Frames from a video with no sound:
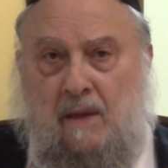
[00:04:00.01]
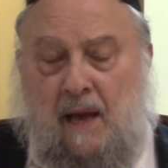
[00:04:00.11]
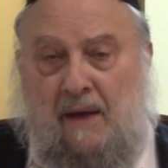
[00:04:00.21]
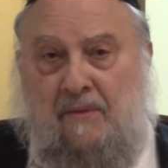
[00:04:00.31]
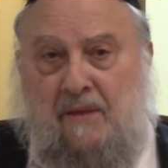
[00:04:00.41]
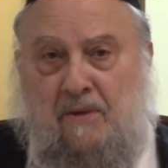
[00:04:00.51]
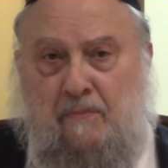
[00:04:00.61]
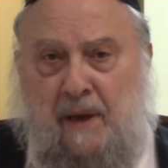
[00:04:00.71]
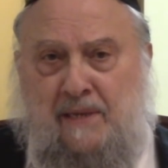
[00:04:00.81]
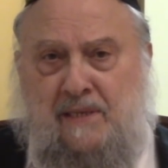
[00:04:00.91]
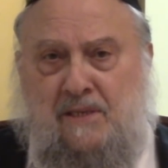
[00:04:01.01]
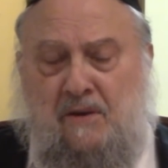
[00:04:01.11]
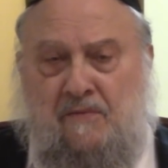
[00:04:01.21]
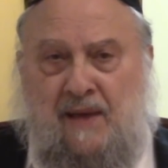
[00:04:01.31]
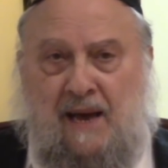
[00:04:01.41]
And the basis
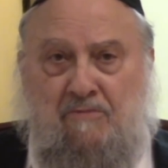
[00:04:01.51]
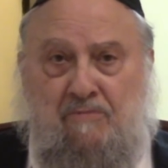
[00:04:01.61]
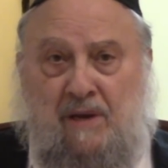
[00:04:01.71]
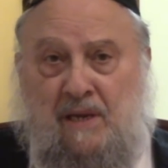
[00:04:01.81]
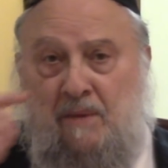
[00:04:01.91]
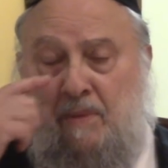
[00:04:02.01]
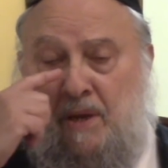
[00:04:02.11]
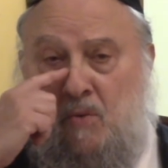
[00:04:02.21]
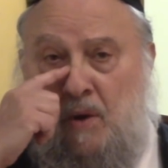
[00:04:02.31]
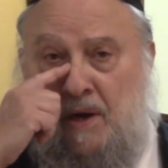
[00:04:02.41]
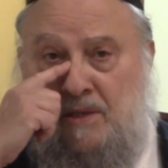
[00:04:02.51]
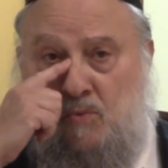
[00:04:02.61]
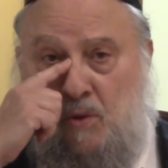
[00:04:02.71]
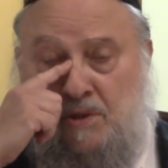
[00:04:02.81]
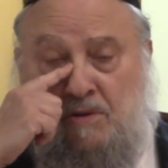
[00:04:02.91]
of that really in many ways
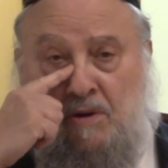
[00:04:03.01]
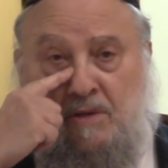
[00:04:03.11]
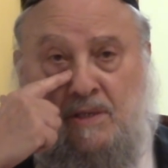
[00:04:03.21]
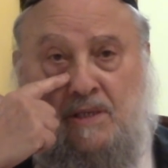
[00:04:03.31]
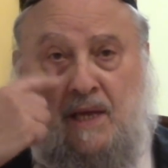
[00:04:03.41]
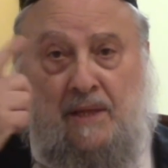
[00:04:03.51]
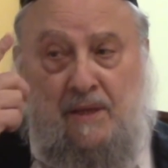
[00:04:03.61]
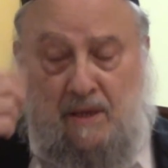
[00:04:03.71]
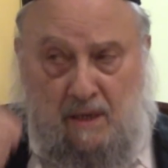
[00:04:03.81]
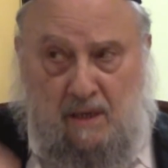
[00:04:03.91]
was their understanding